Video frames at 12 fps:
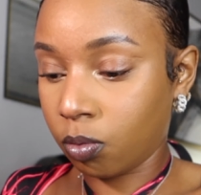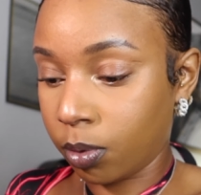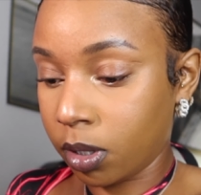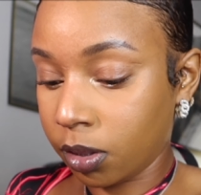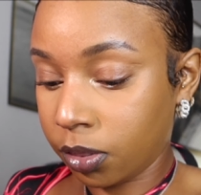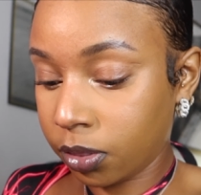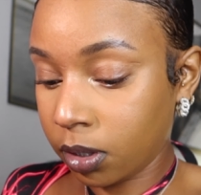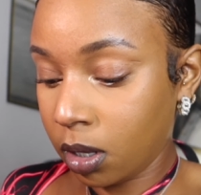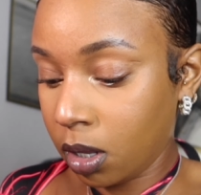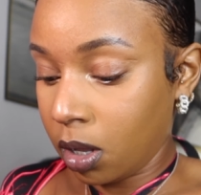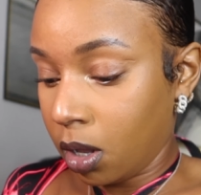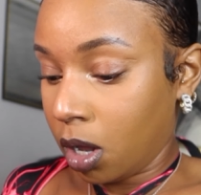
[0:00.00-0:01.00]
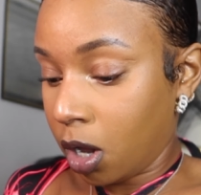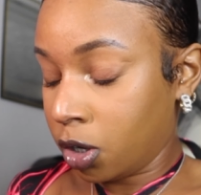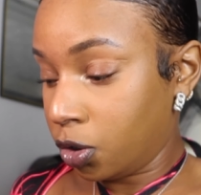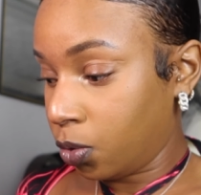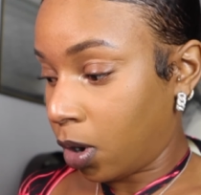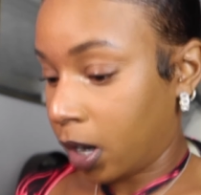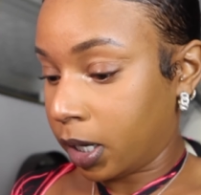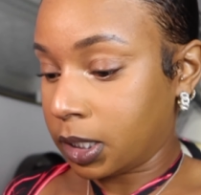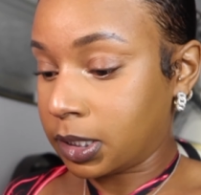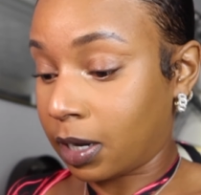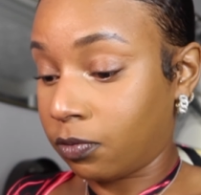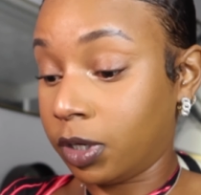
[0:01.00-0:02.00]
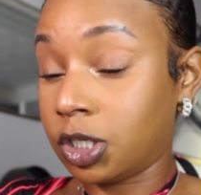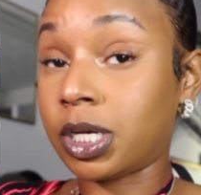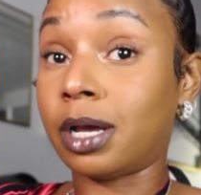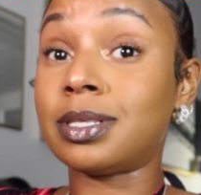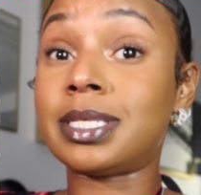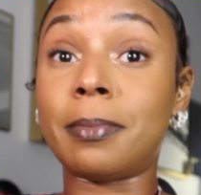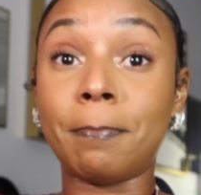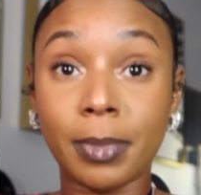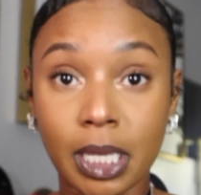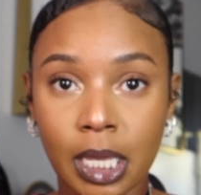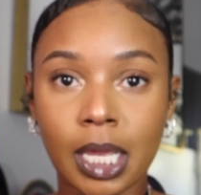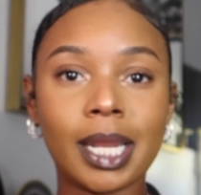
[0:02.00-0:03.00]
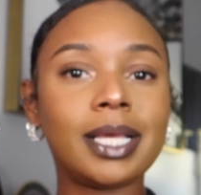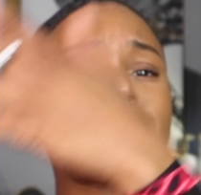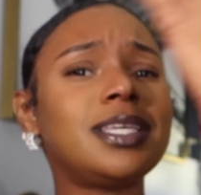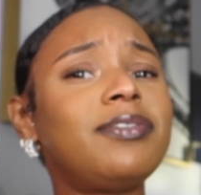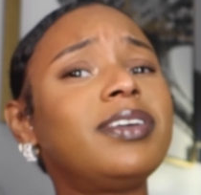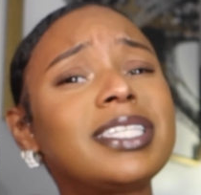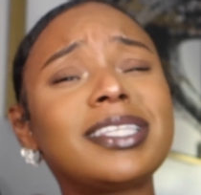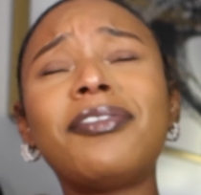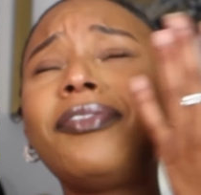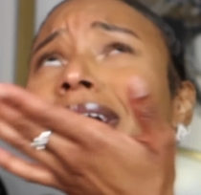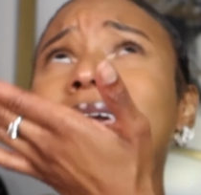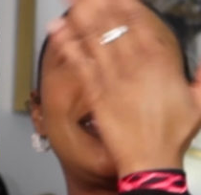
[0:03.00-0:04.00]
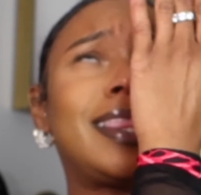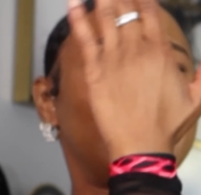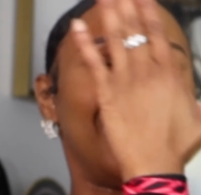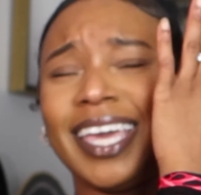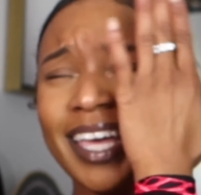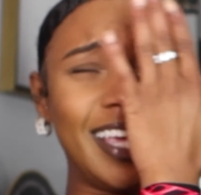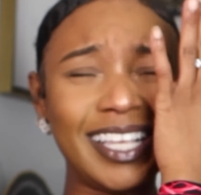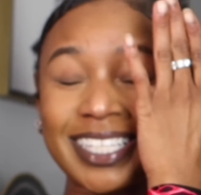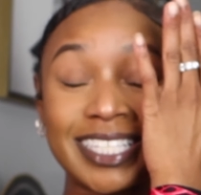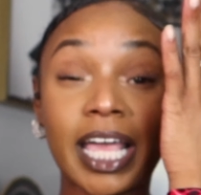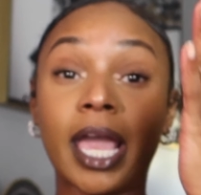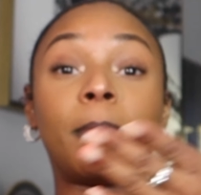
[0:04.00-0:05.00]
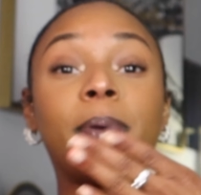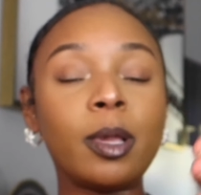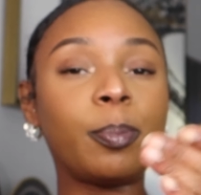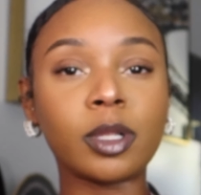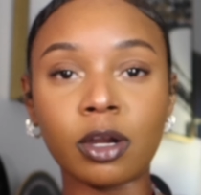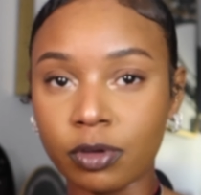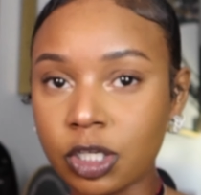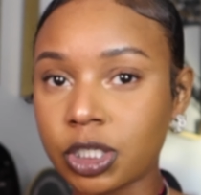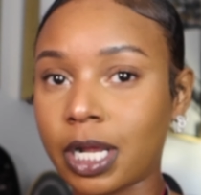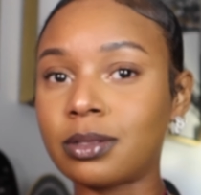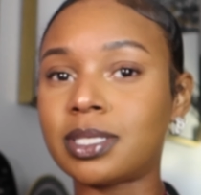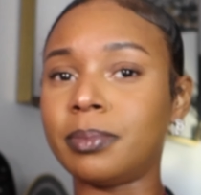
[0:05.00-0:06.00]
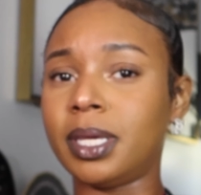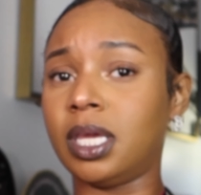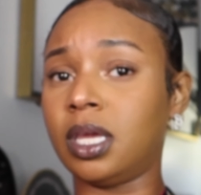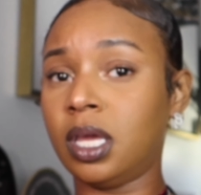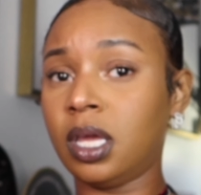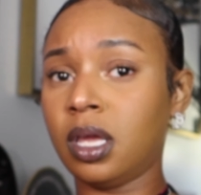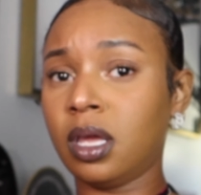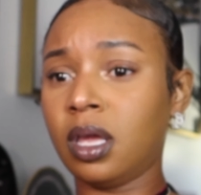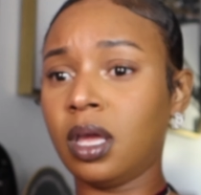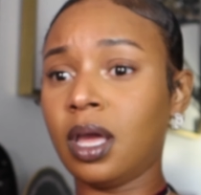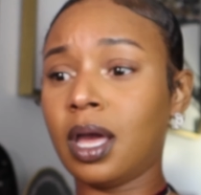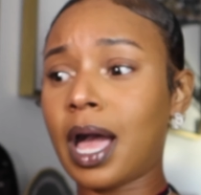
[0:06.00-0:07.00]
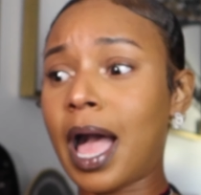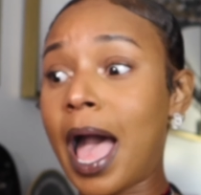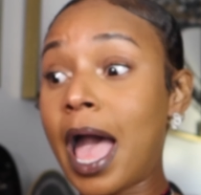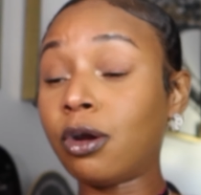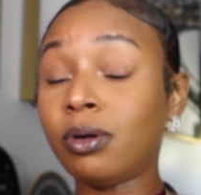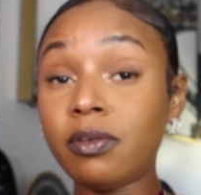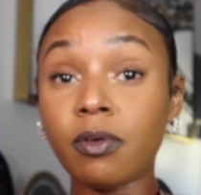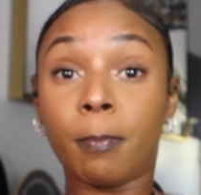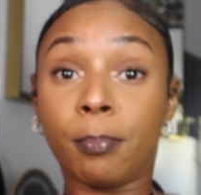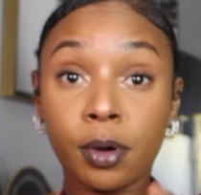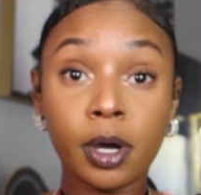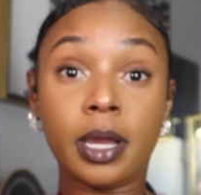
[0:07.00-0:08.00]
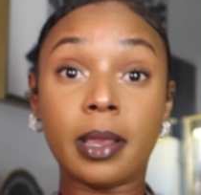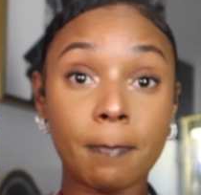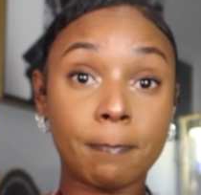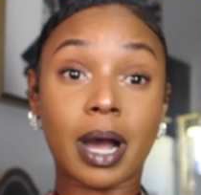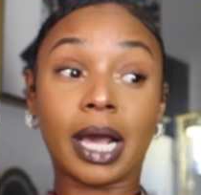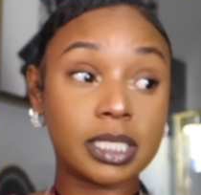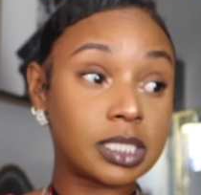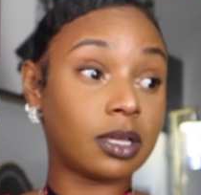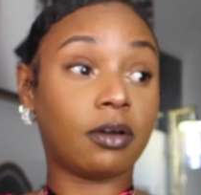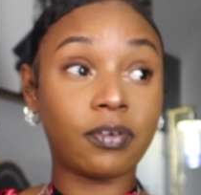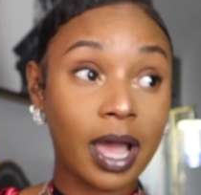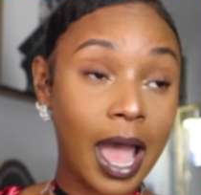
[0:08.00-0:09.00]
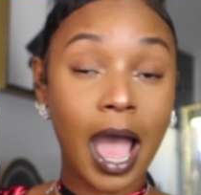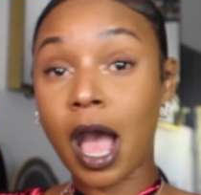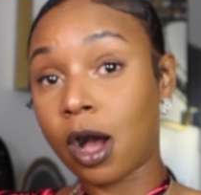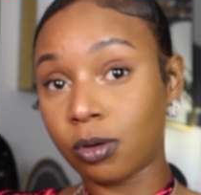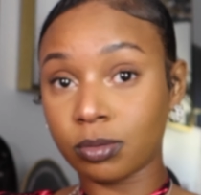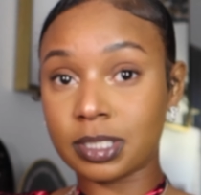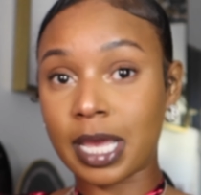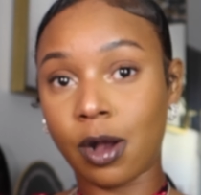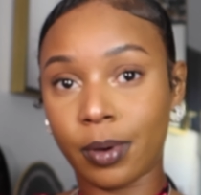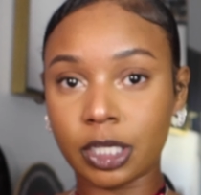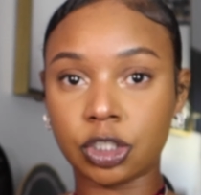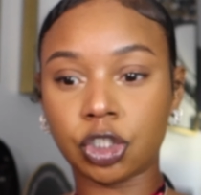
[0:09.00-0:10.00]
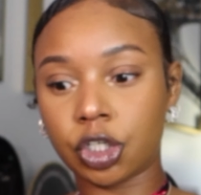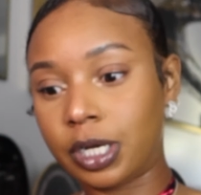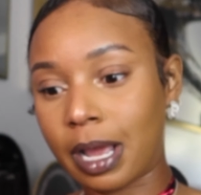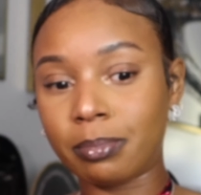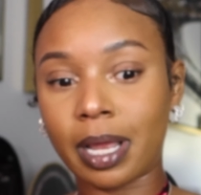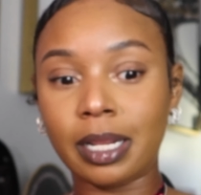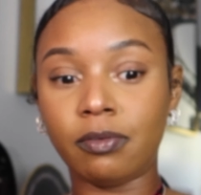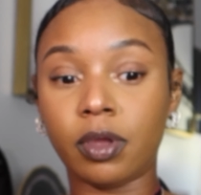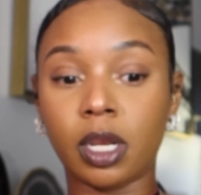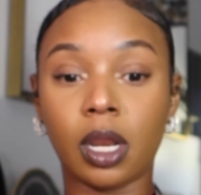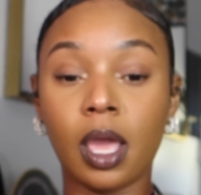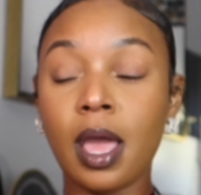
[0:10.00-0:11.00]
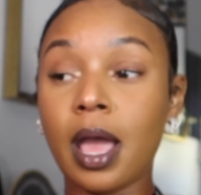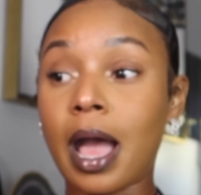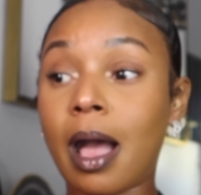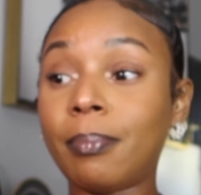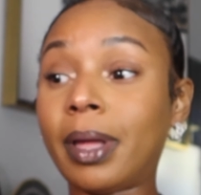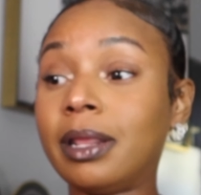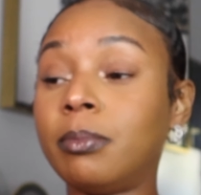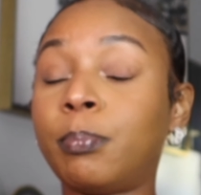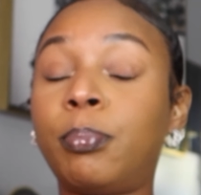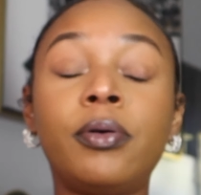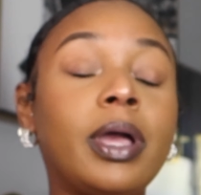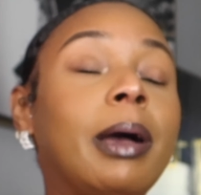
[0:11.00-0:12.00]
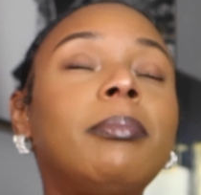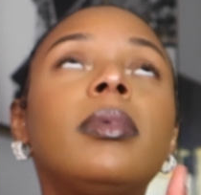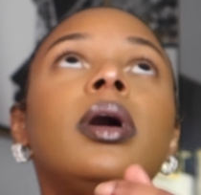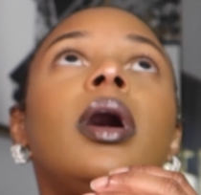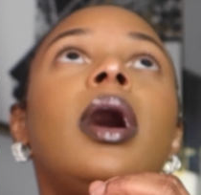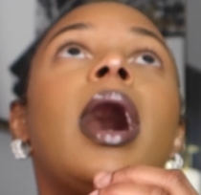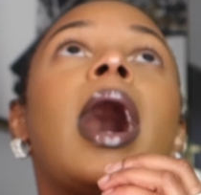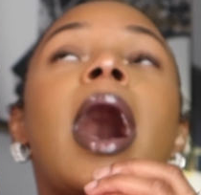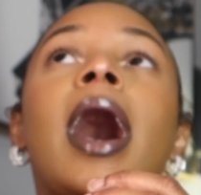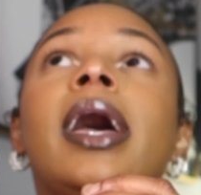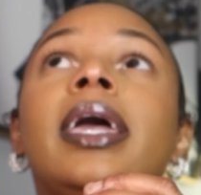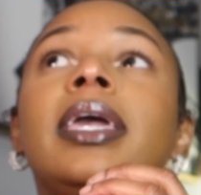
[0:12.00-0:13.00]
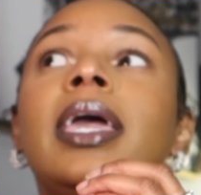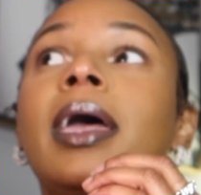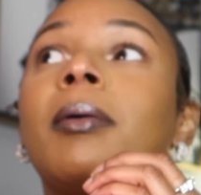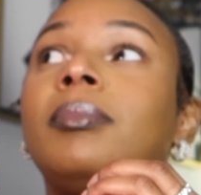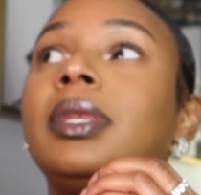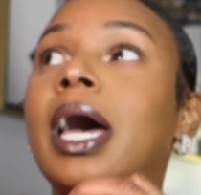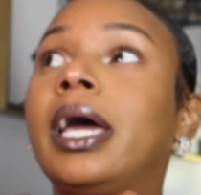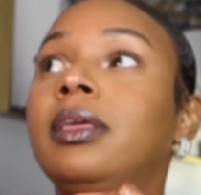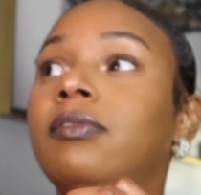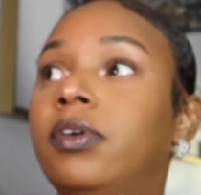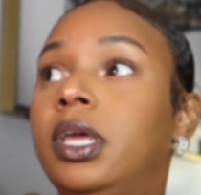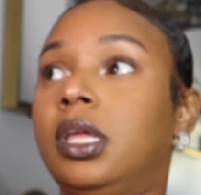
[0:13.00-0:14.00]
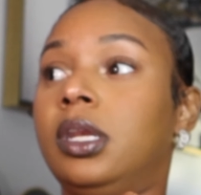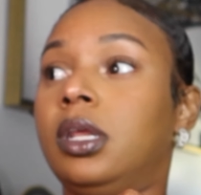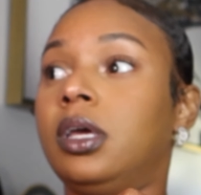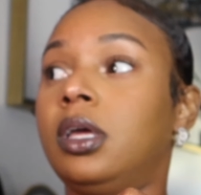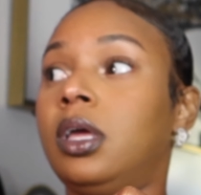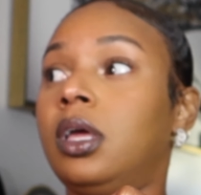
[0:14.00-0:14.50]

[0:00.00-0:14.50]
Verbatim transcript: with a new artist that reached out to me. And that's even stuff like this. Like people are reaching out to me. I don't even put my stuff out how I should. I'm not even I'm not even I'm I am not even